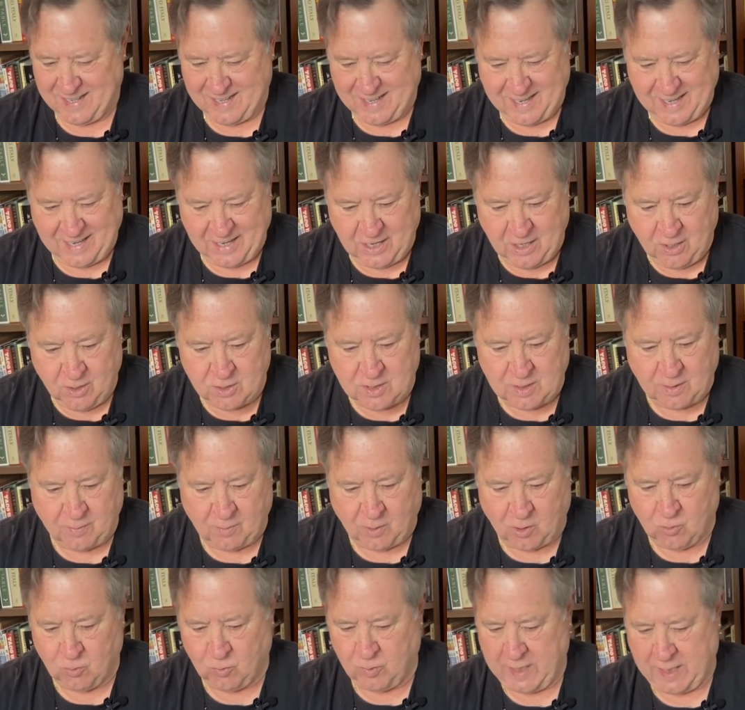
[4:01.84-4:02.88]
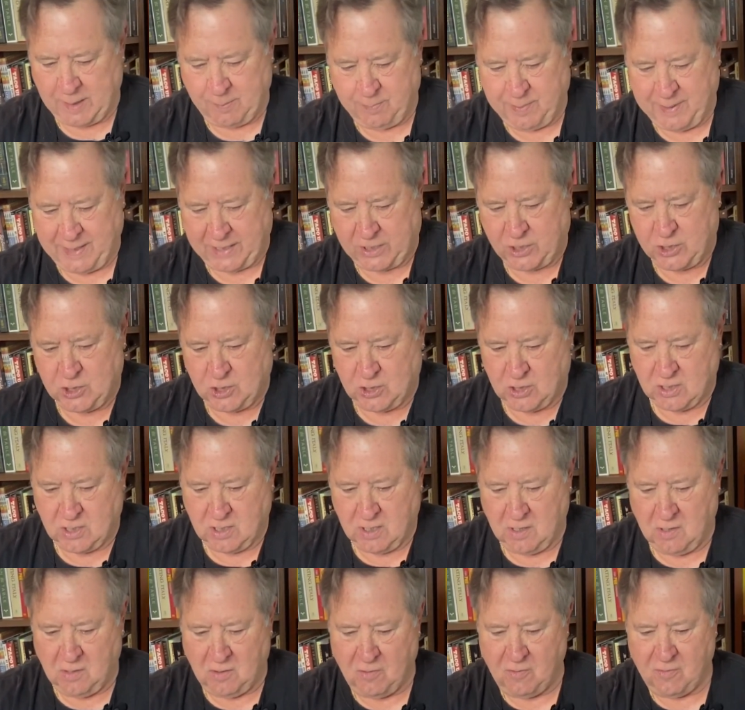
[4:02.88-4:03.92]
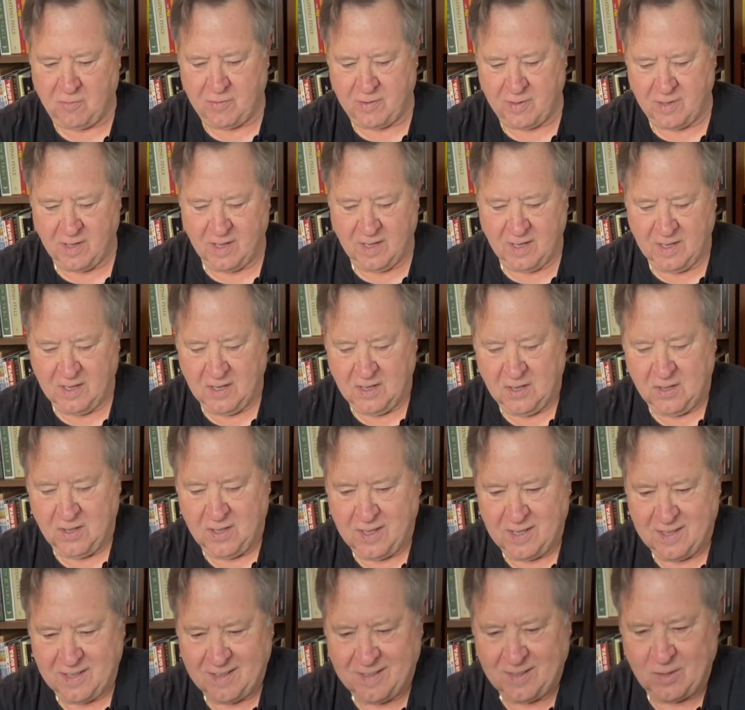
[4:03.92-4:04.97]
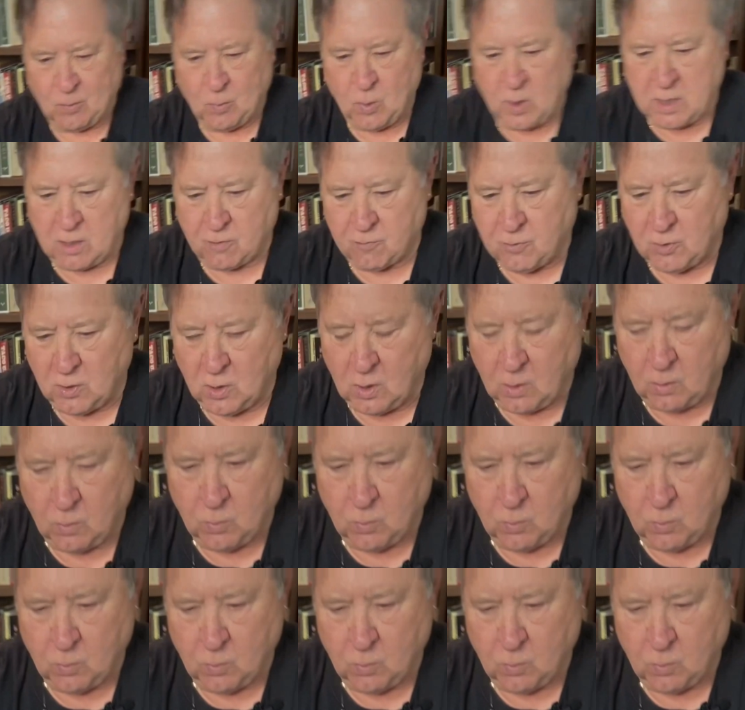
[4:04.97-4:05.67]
Here's a great picture of wonderful